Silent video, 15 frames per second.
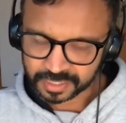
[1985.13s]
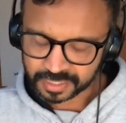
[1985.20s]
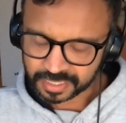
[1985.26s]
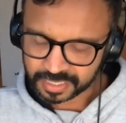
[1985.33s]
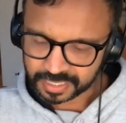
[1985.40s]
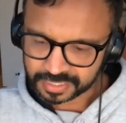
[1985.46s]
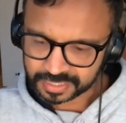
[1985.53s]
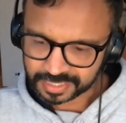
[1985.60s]

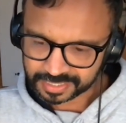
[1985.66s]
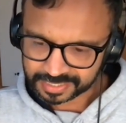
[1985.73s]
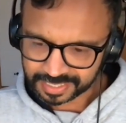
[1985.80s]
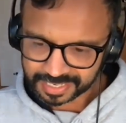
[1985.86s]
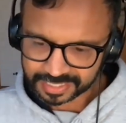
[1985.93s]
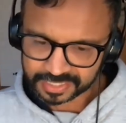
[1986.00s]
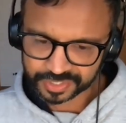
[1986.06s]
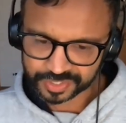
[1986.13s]
mm-hmm. the
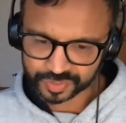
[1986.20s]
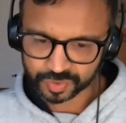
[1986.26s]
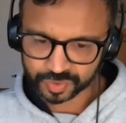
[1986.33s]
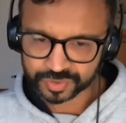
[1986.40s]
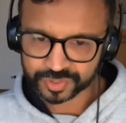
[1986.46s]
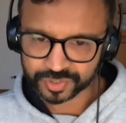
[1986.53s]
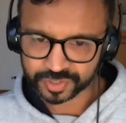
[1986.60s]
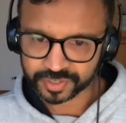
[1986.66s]
gut is
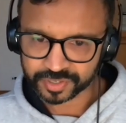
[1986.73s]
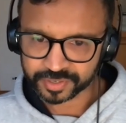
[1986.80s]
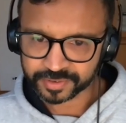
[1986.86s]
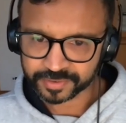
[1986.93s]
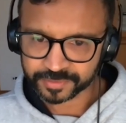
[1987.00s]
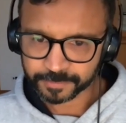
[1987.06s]
also